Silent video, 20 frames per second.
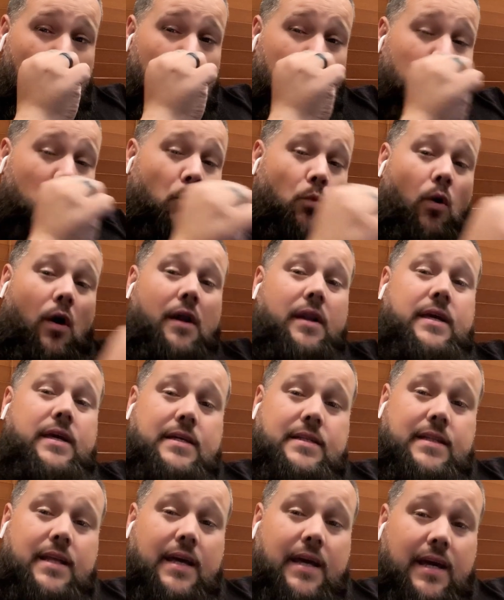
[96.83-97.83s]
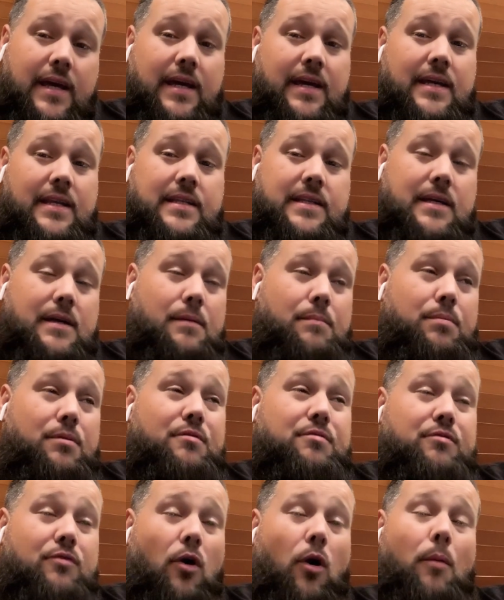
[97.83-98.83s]
the one he had heard
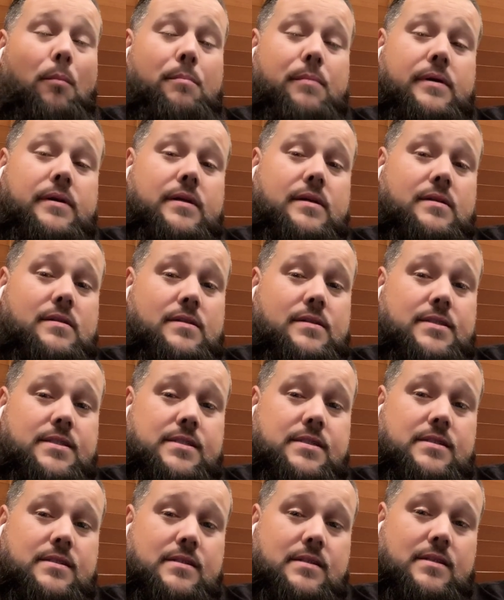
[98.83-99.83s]
perform miracles.